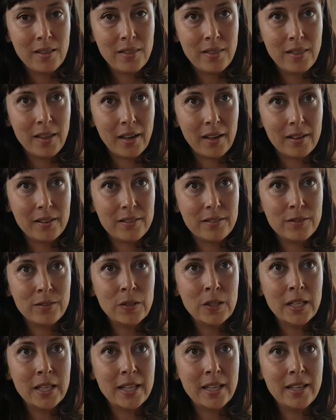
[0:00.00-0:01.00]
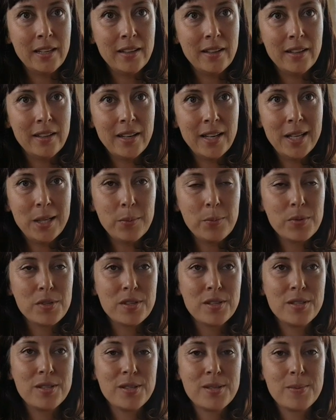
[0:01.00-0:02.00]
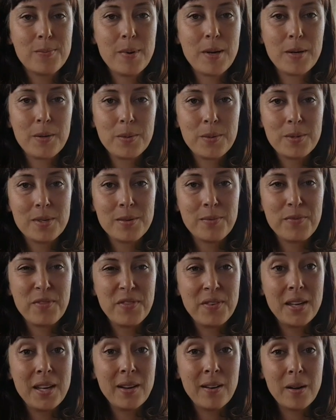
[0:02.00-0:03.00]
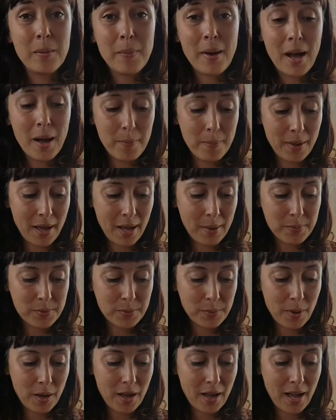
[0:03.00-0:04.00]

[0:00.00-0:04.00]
that really helps to dispel some fear about perhaps what